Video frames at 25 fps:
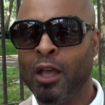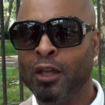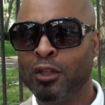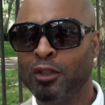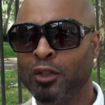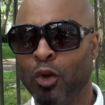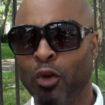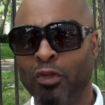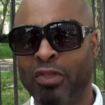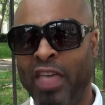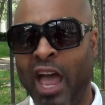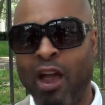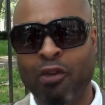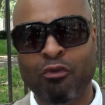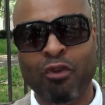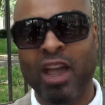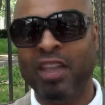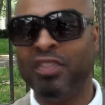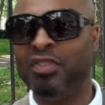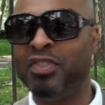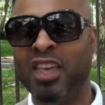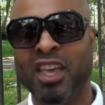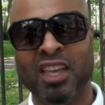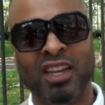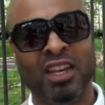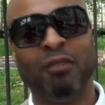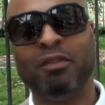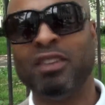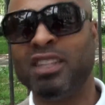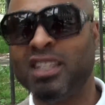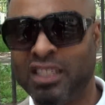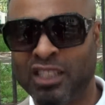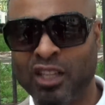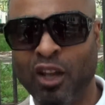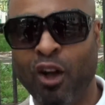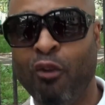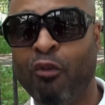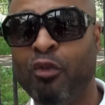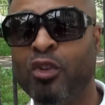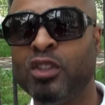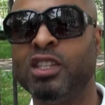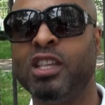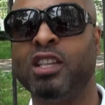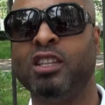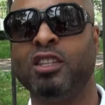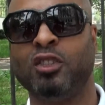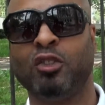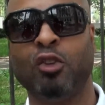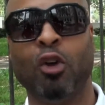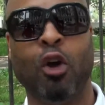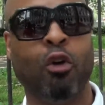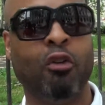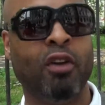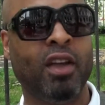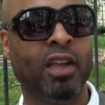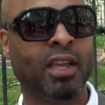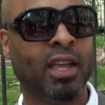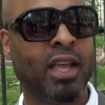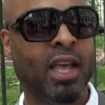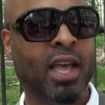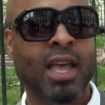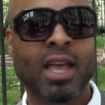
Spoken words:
So that right there in of itself was historic.